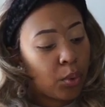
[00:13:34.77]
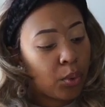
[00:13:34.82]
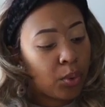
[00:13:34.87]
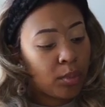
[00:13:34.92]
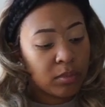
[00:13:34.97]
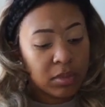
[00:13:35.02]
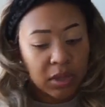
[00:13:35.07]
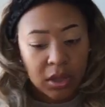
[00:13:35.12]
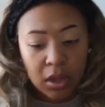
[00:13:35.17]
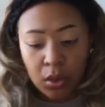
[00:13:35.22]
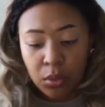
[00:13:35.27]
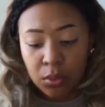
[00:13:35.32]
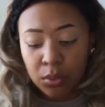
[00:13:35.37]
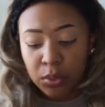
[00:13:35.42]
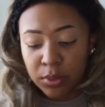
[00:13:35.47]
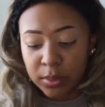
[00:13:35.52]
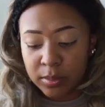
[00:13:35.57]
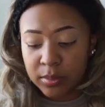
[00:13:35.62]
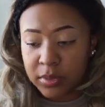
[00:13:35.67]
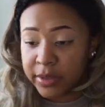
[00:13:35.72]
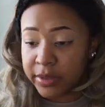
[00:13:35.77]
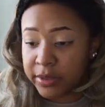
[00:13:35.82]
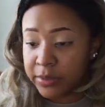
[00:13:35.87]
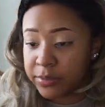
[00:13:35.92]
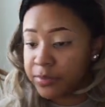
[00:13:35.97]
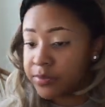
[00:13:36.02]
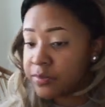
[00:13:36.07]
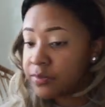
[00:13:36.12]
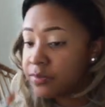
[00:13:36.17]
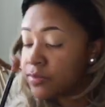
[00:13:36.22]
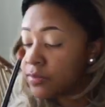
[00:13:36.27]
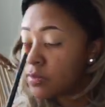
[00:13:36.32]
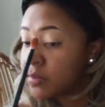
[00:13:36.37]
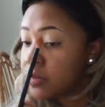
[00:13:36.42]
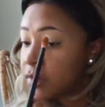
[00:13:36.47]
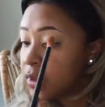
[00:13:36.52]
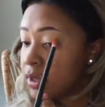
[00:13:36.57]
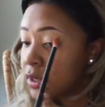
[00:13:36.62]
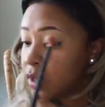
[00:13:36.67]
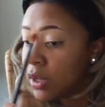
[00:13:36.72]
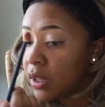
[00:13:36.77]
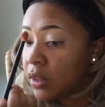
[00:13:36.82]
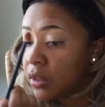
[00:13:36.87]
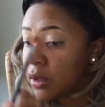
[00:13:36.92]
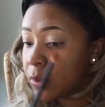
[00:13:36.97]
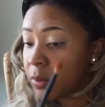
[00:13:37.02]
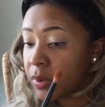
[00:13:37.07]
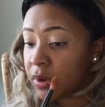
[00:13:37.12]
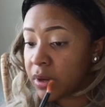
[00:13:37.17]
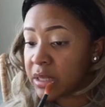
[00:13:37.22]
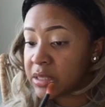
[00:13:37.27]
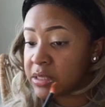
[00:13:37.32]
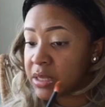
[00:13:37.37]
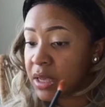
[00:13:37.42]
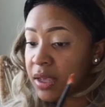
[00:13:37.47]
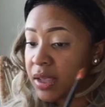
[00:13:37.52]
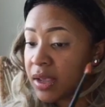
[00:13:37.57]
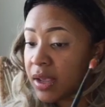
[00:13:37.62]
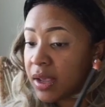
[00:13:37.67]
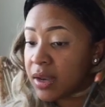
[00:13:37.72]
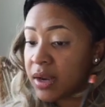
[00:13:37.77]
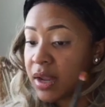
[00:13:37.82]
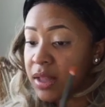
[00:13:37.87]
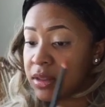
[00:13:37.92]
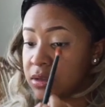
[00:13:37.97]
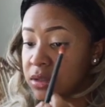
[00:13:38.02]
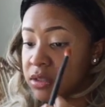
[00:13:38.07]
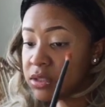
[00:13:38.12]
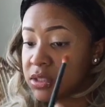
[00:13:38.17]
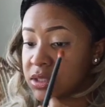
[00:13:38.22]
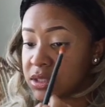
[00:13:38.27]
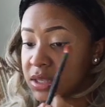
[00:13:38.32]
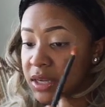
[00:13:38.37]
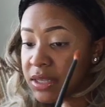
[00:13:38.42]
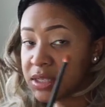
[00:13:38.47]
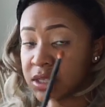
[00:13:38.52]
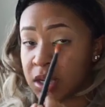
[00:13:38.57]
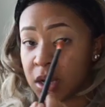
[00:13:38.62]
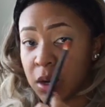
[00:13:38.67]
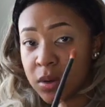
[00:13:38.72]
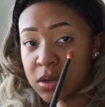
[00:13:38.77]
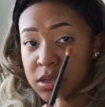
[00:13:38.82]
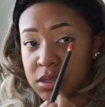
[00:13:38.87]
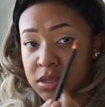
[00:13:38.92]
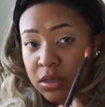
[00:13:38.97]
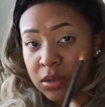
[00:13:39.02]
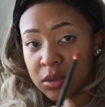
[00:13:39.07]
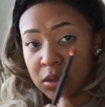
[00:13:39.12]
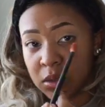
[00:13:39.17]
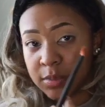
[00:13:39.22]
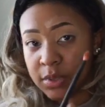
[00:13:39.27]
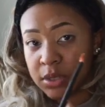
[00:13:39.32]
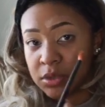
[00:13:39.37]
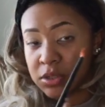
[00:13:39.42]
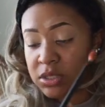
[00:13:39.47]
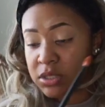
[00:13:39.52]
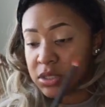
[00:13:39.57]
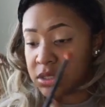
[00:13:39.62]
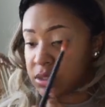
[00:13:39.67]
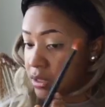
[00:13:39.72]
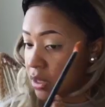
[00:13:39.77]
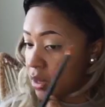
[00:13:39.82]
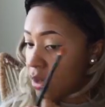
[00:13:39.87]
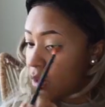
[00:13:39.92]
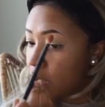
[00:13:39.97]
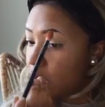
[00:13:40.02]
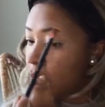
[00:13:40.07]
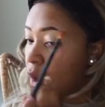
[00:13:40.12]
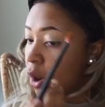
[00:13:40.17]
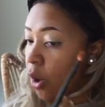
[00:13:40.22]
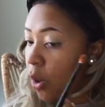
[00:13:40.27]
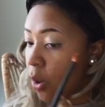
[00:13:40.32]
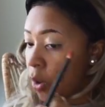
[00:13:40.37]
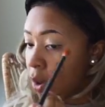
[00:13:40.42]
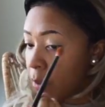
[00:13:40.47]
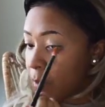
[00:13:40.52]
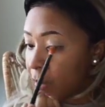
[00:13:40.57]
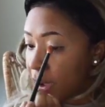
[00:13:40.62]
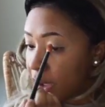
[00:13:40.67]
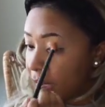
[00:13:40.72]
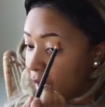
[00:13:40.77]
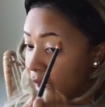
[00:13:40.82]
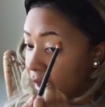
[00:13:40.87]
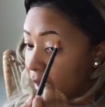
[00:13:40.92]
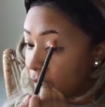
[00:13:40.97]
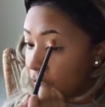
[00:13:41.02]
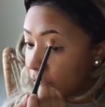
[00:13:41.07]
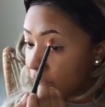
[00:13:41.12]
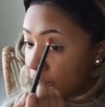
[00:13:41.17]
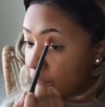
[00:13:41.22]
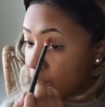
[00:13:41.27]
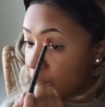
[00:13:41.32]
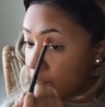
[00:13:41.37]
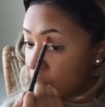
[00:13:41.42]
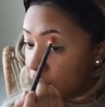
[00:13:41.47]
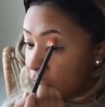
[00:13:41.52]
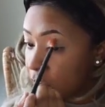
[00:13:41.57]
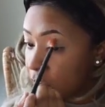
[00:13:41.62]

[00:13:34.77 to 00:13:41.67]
blow, and then we're gonna take it, and I literally just like to go in circle motions on my eye. Okay.